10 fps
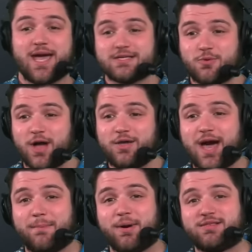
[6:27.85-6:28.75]
Guess what? You
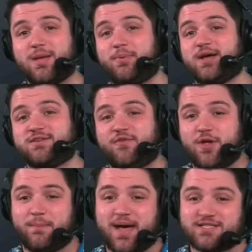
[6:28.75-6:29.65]
got a birthday present for
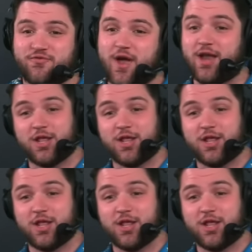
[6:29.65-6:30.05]
your best friend.